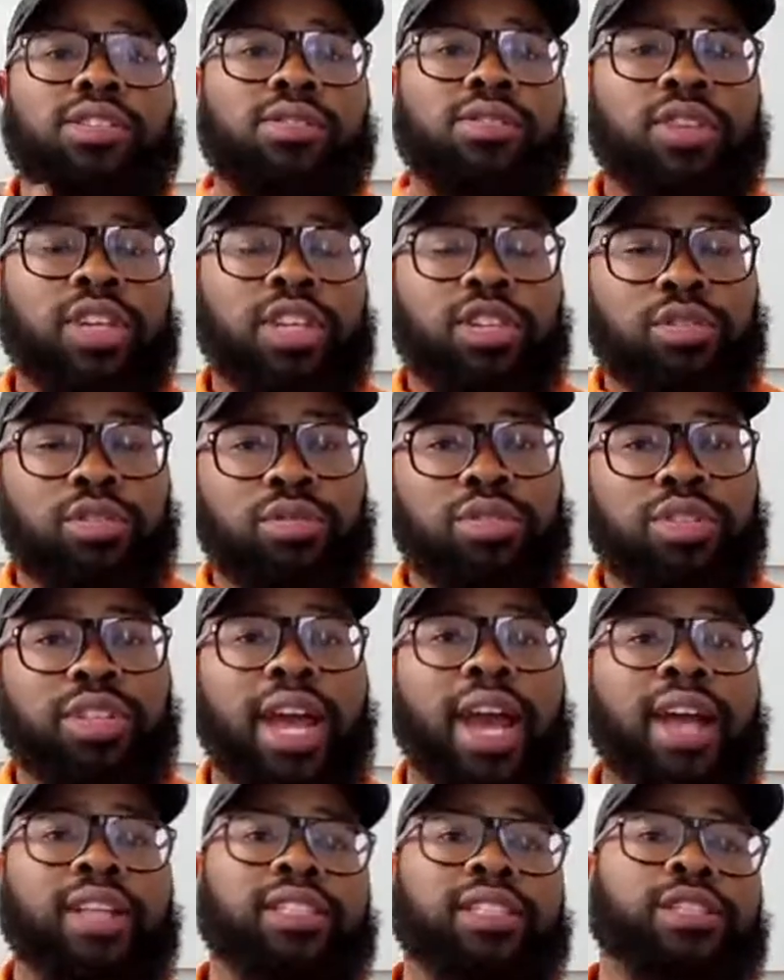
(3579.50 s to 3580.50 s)
you can use
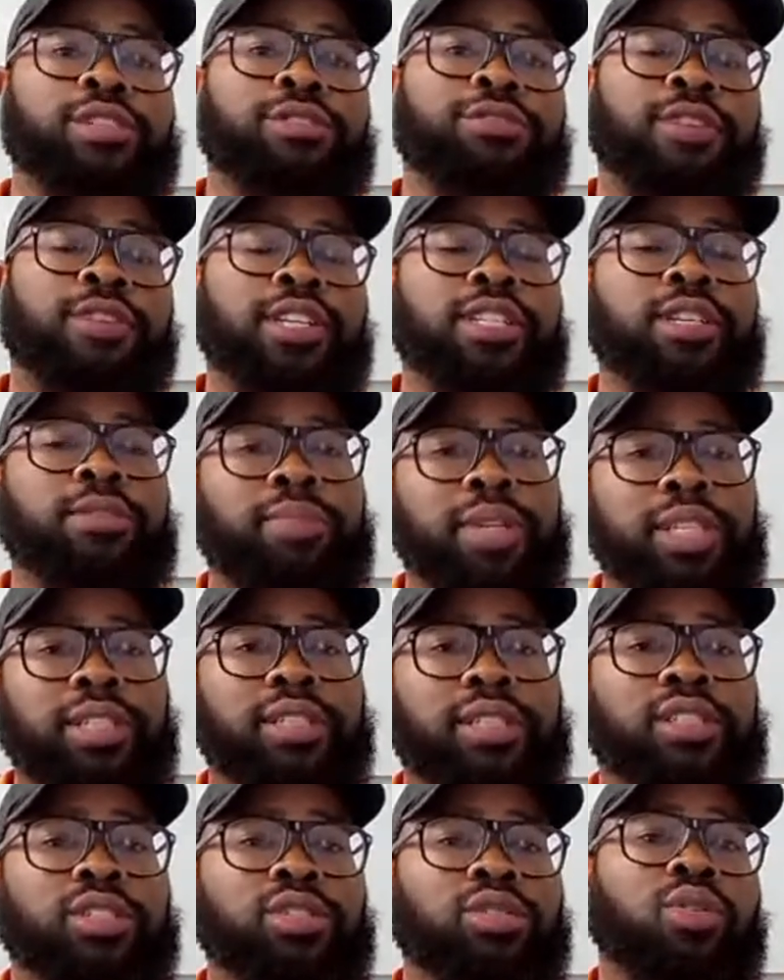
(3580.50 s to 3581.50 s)
that to fund your
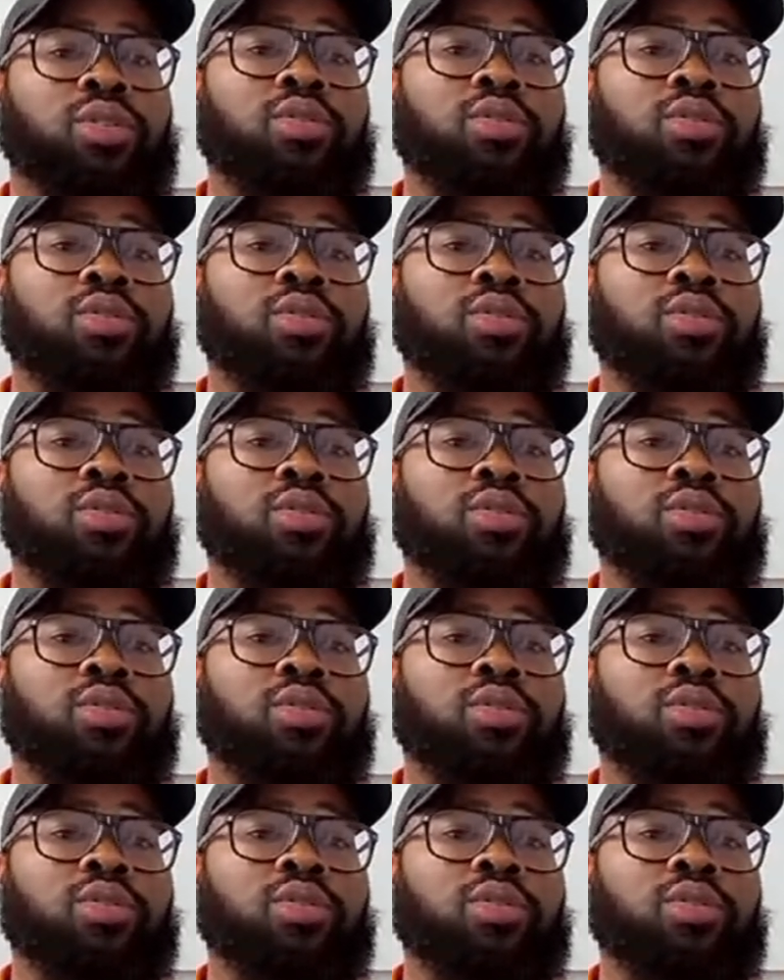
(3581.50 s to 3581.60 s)
business,